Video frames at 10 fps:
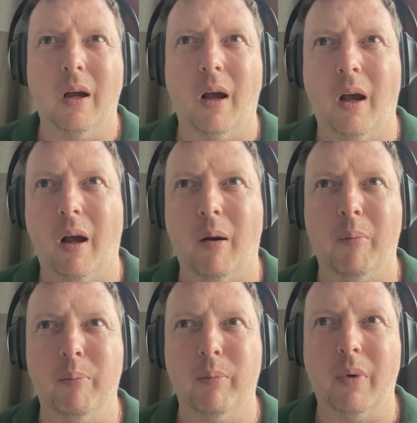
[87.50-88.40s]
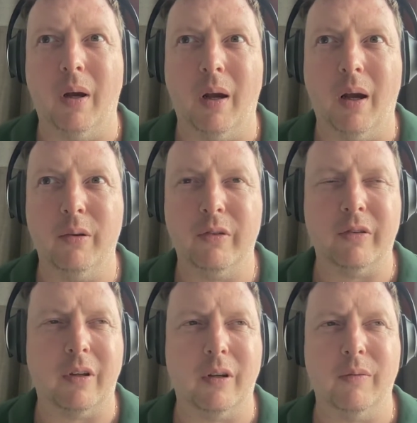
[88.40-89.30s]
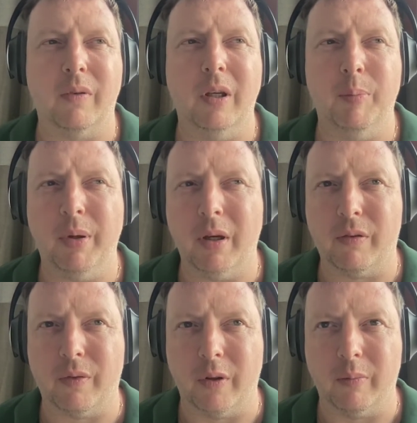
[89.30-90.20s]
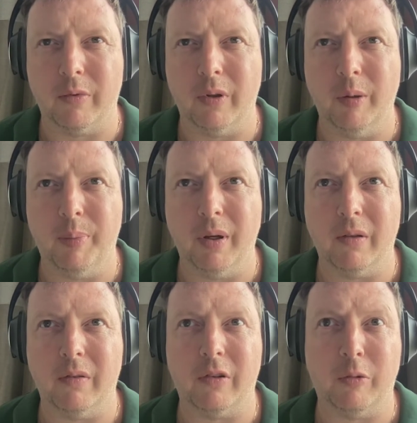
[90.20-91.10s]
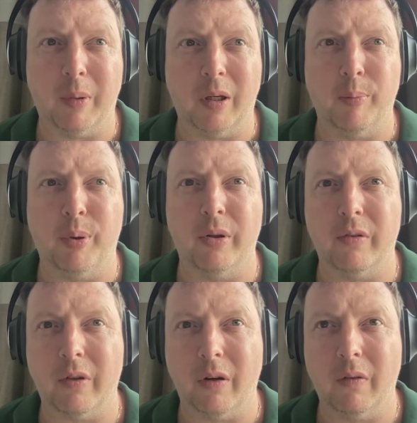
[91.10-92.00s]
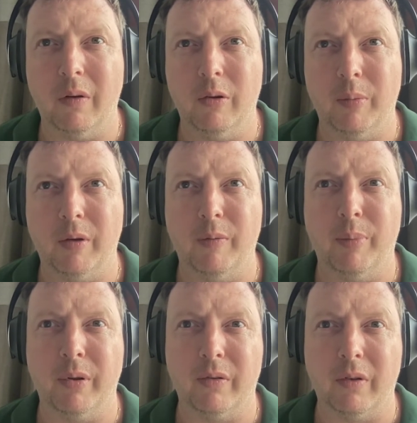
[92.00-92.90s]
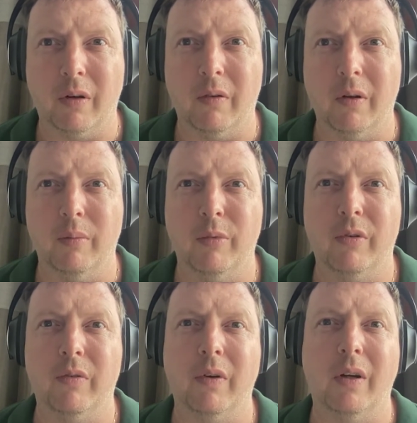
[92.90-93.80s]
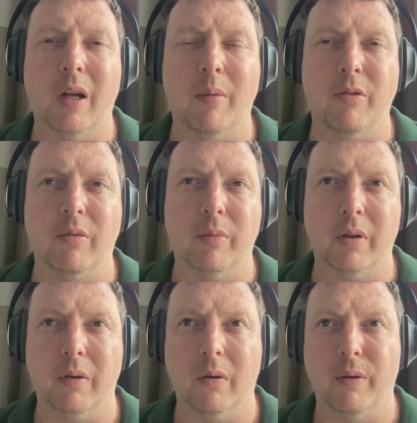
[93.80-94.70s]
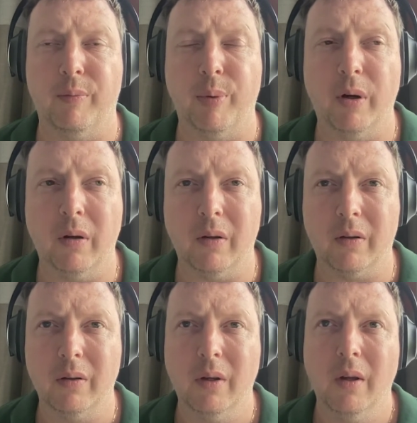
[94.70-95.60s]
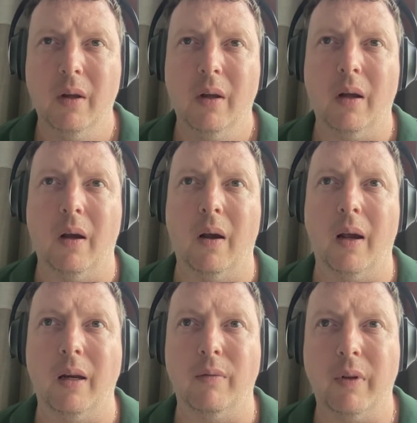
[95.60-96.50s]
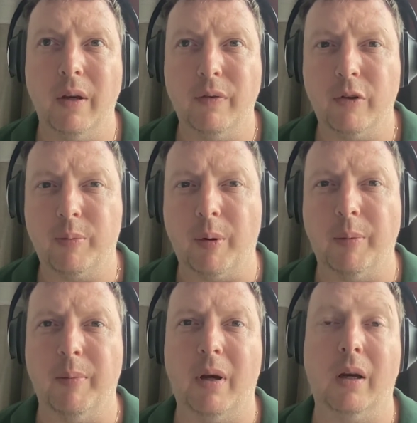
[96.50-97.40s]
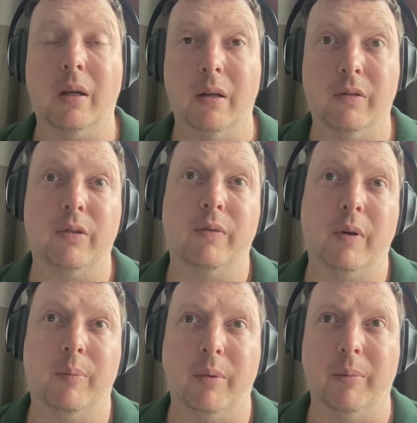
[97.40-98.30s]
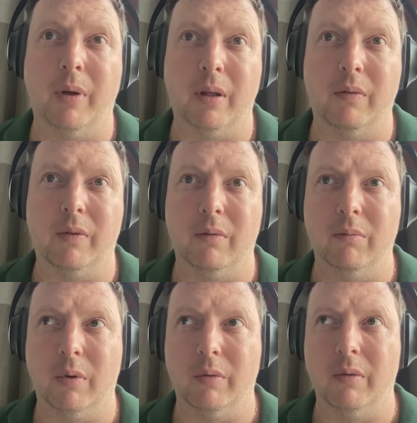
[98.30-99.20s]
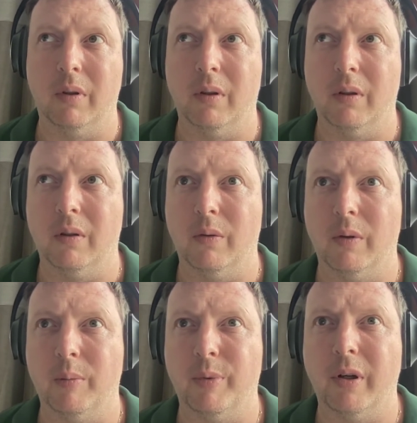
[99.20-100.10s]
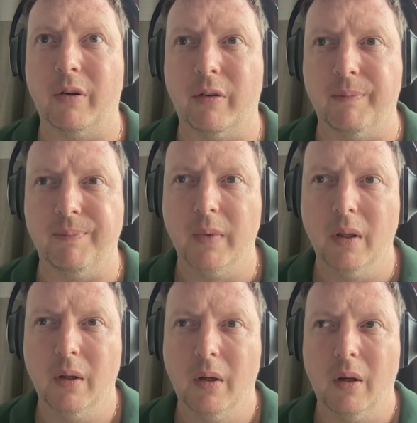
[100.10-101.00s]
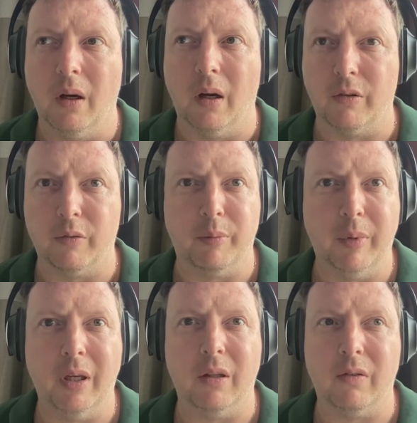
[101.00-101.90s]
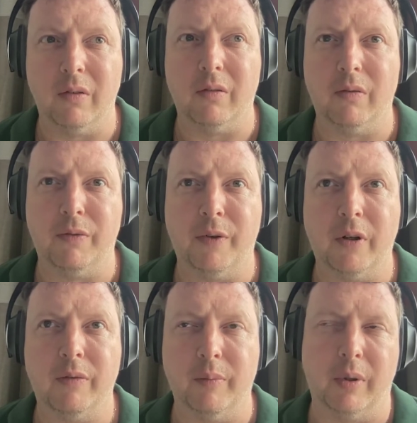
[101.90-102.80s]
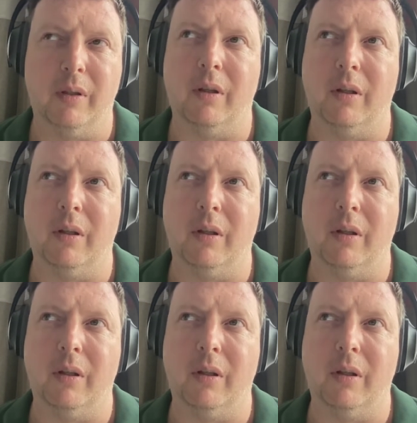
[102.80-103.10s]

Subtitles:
houses out of EPS foam. So EPS is expanded polystyrenes made from polystyrene, which is a very damaging material if burnt. End of life, it's problematic, and it's also very problematic if during a production. So for me, it's far from